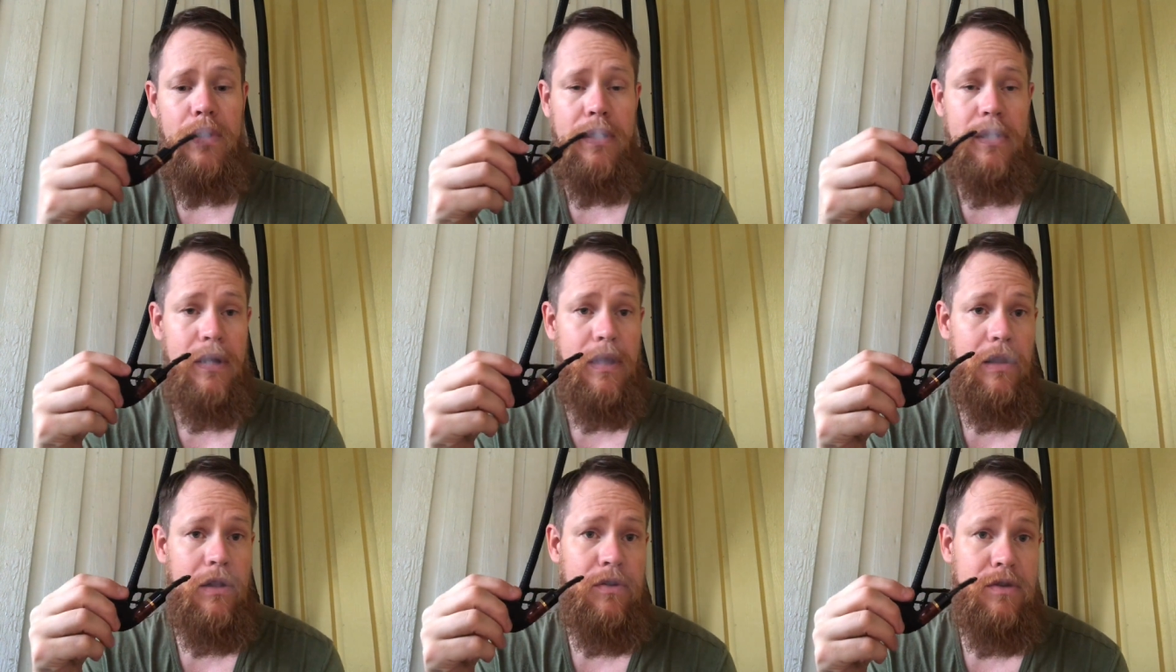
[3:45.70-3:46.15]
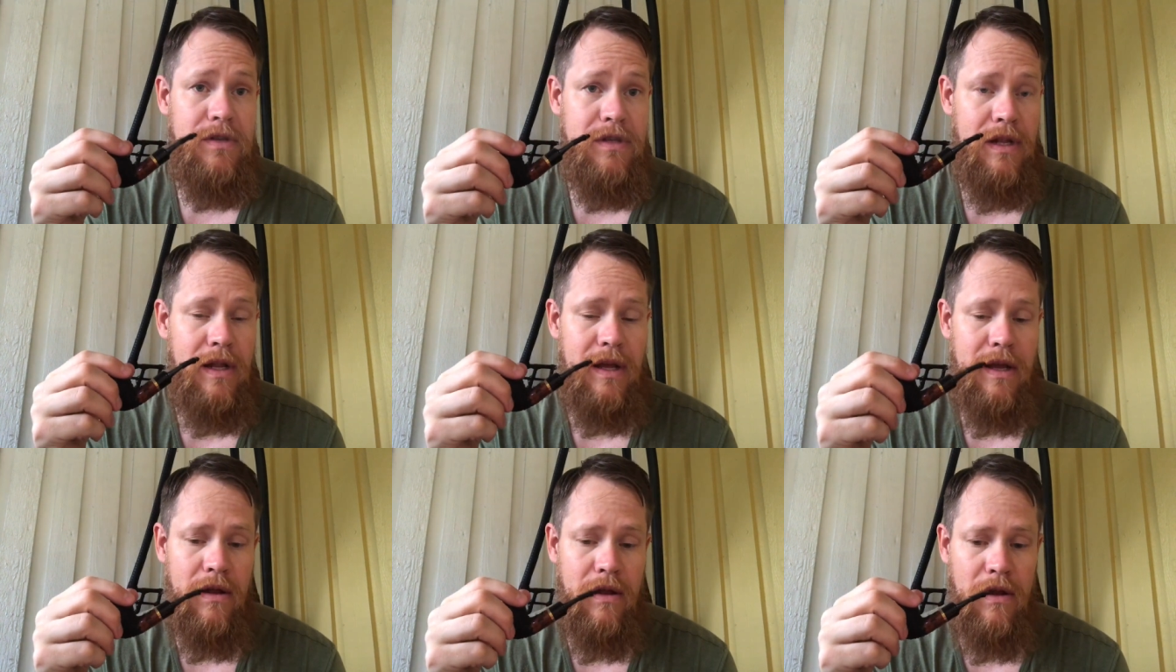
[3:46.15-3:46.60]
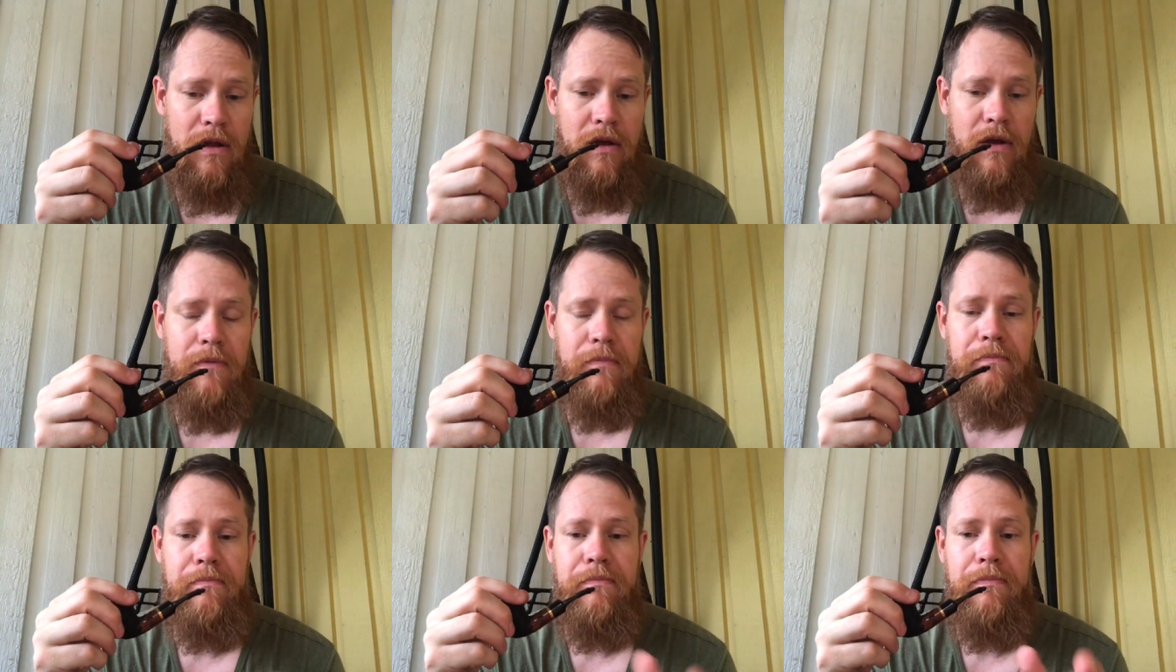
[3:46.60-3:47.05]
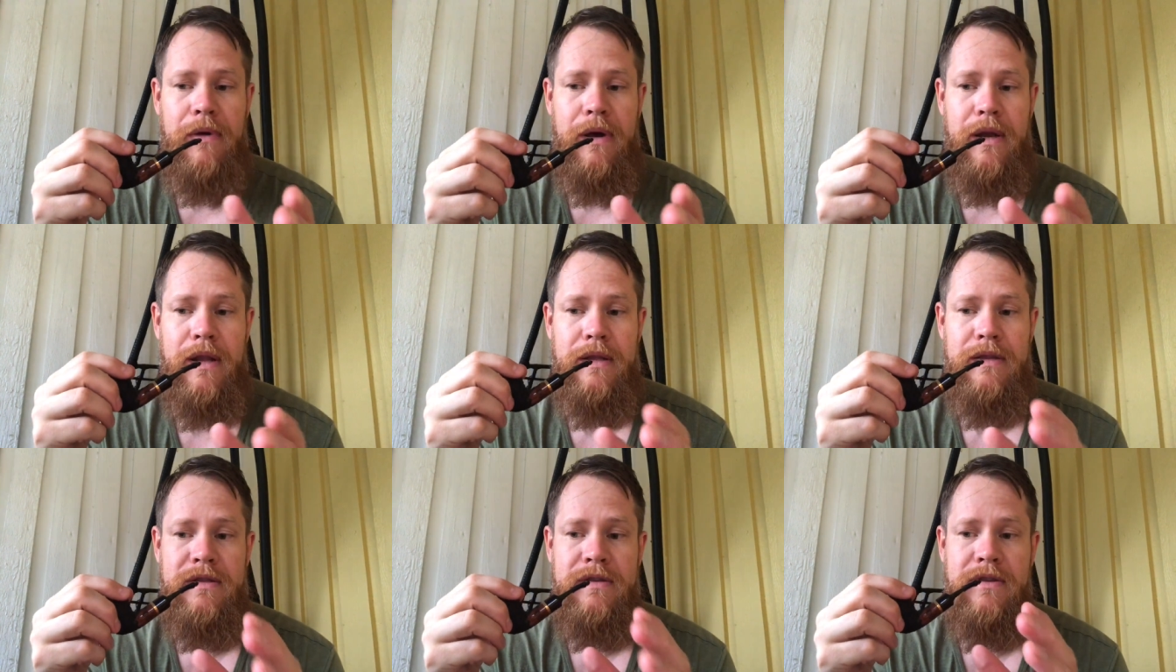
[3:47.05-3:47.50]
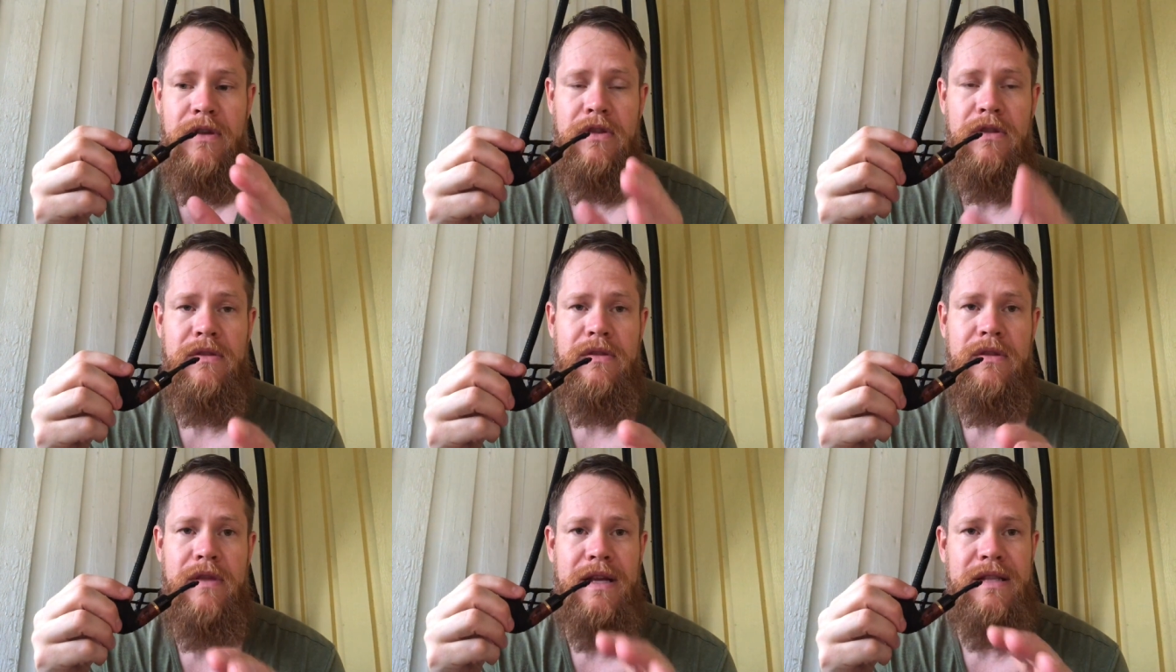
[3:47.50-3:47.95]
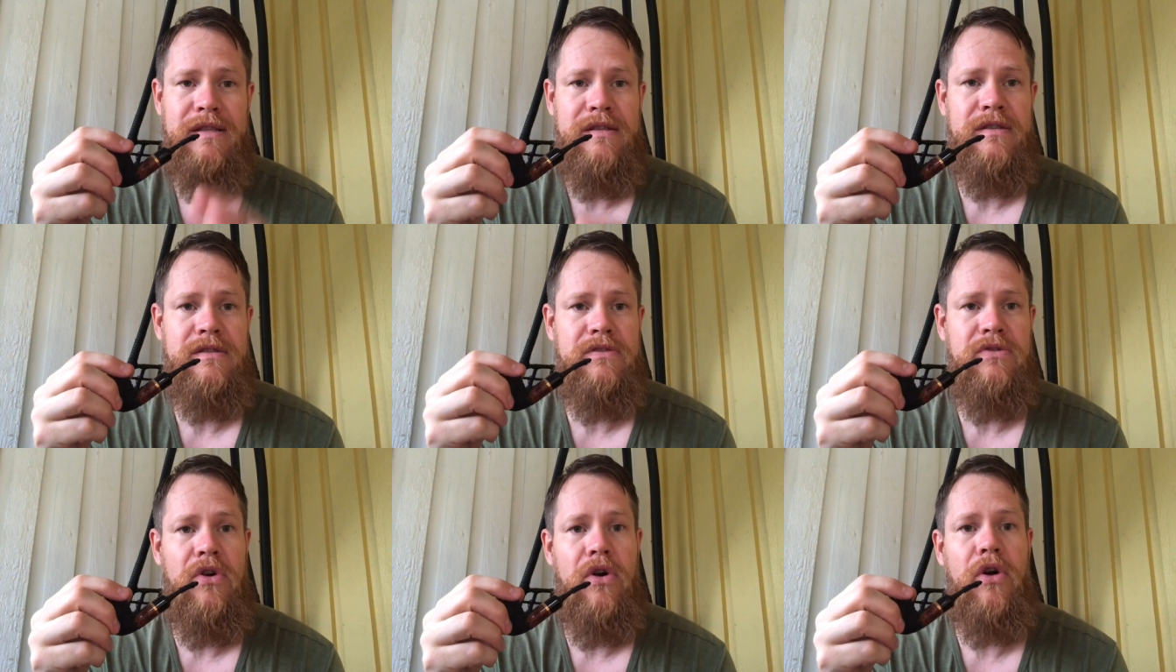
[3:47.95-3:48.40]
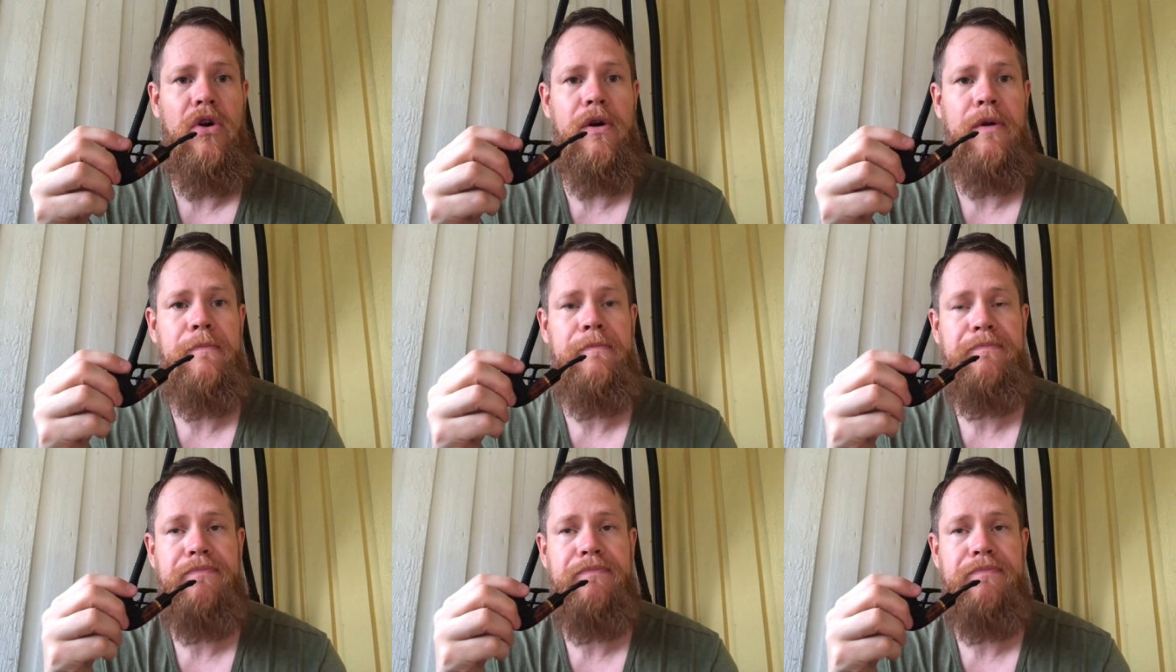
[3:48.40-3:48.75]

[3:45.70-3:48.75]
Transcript: It looks like a lot, but it's not that strong.